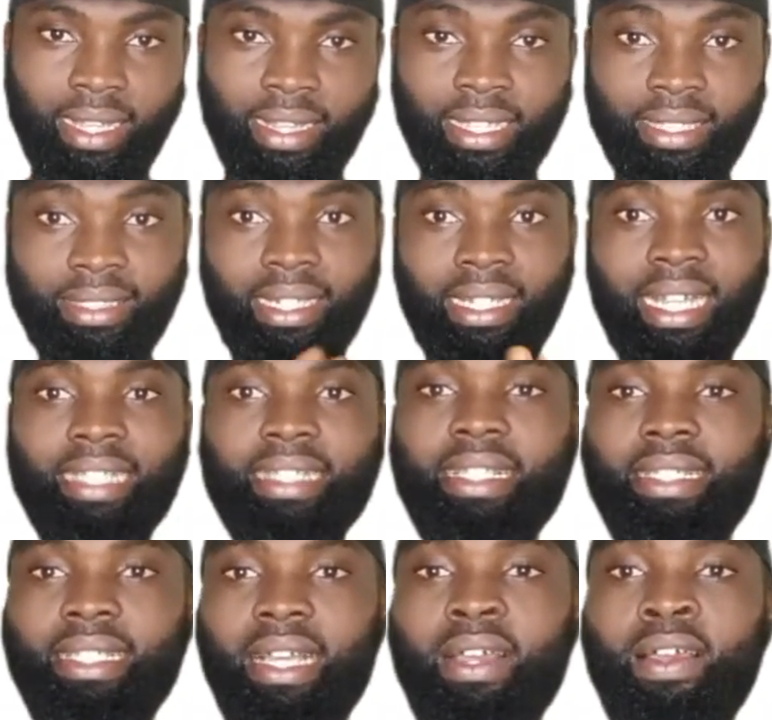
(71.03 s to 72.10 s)
That's the last
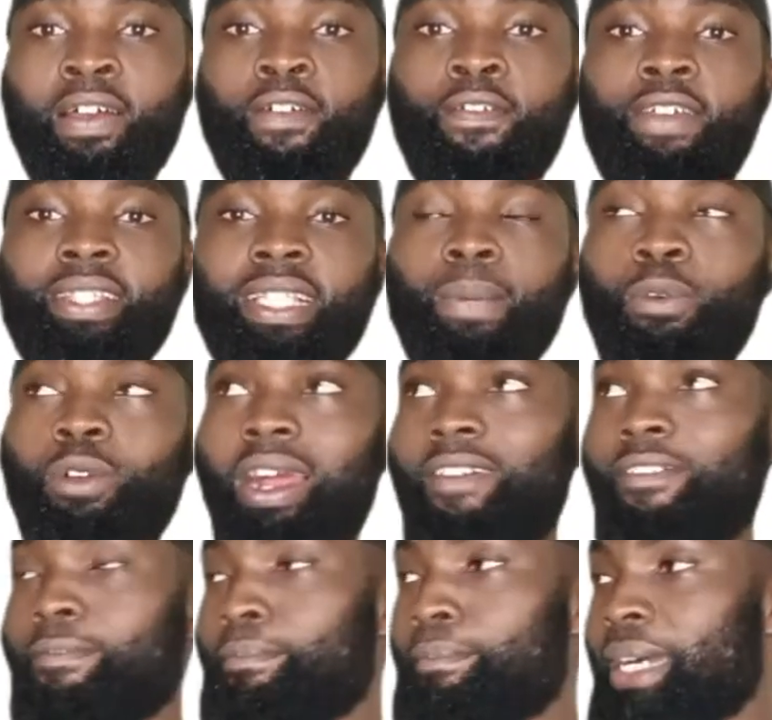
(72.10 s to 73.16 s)
letter. For example, we
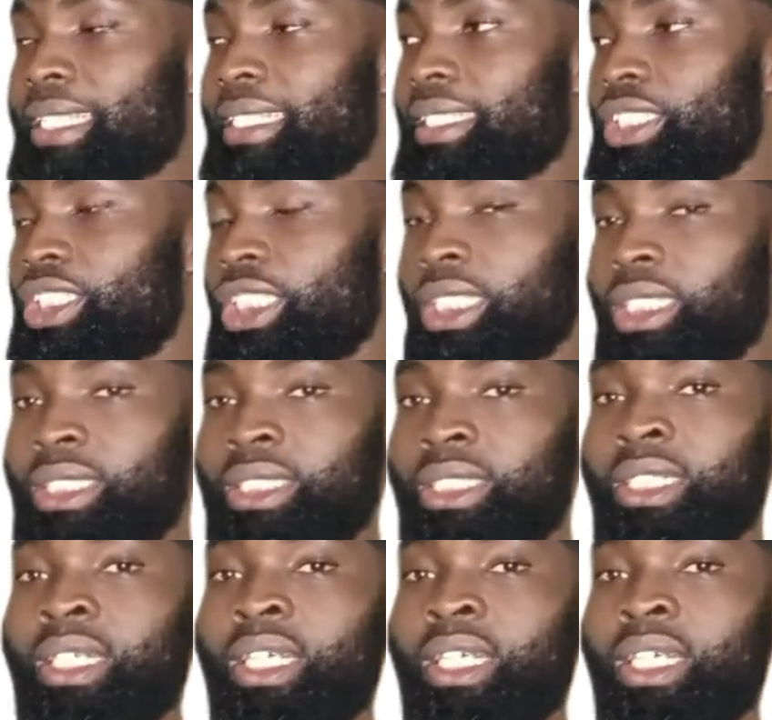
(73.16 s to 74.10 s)
have masjid.